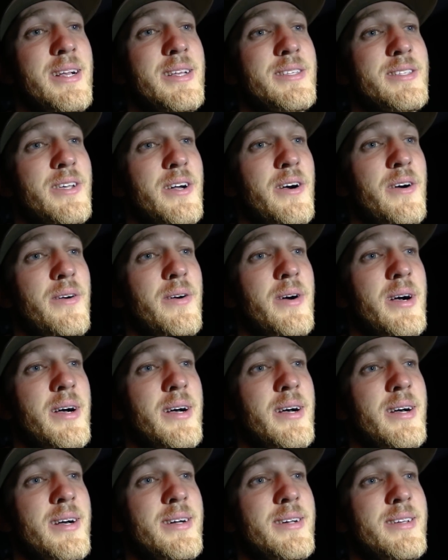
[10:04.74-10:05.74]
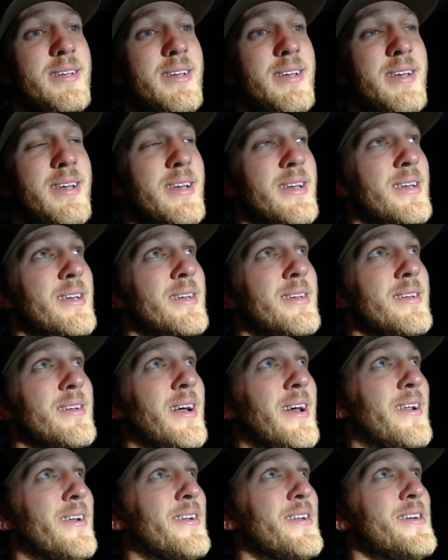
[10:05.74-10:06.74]
So I
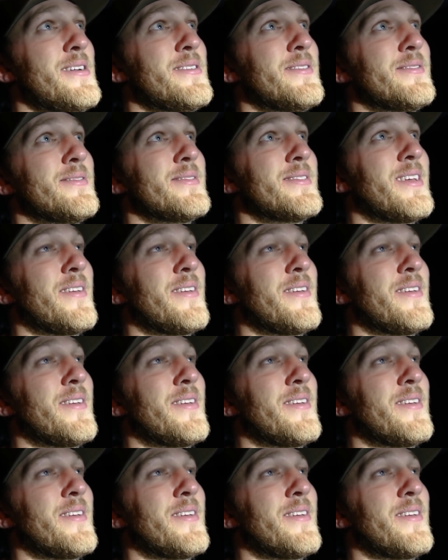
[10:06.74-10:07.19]
don't know.